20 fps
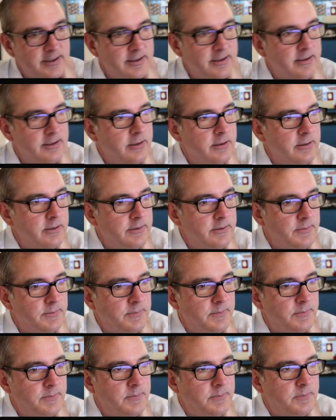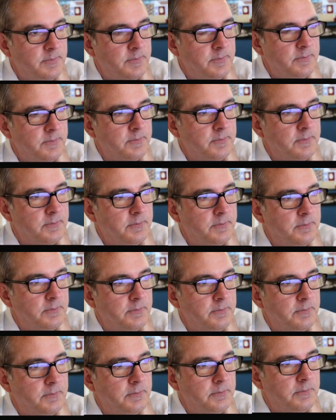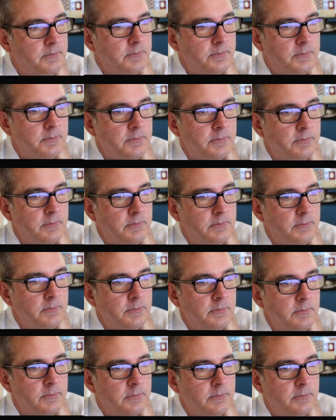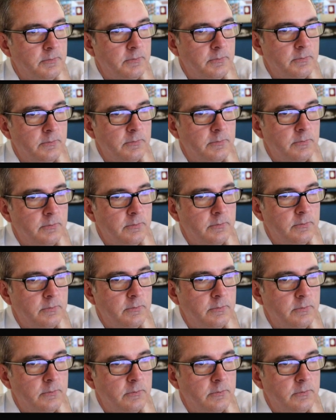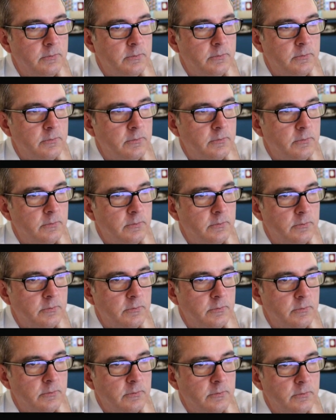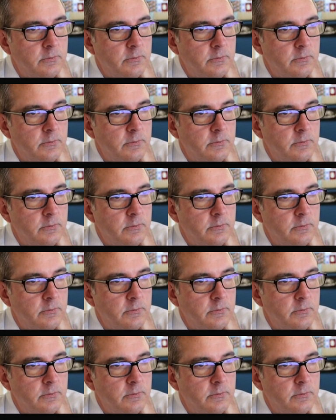This person isn't speaking.